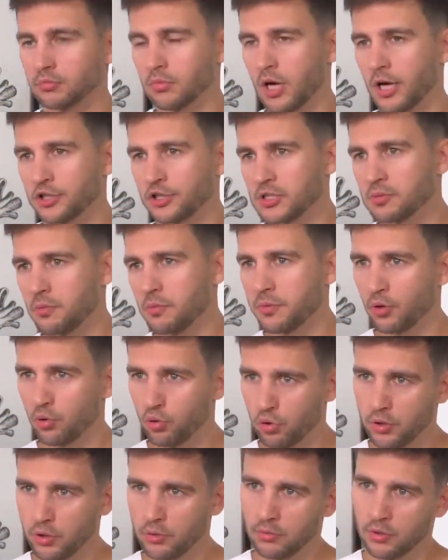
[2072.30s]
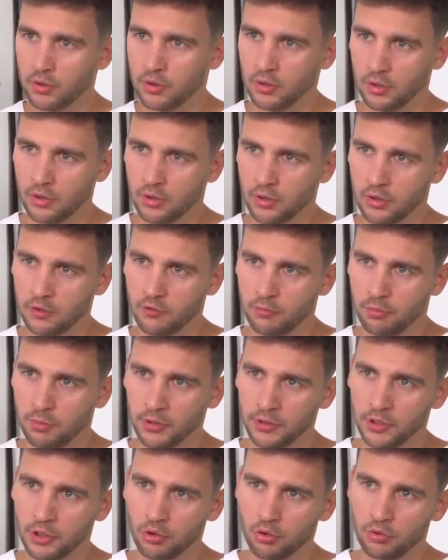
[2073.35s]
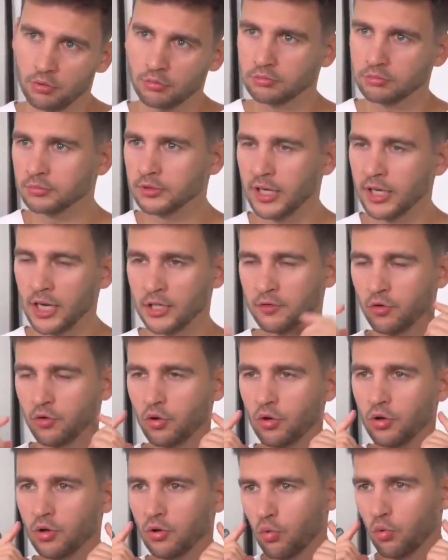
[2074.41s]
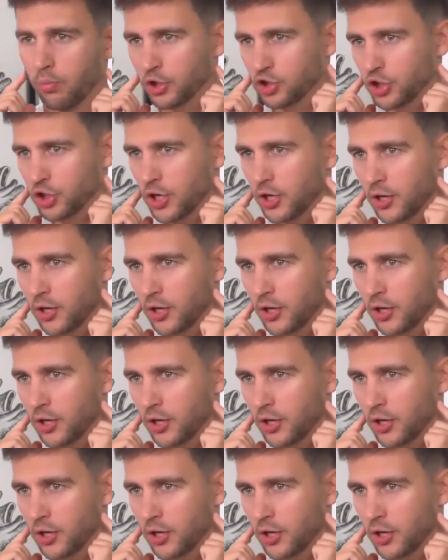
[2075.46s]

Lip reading: And now we move on to the third exercise.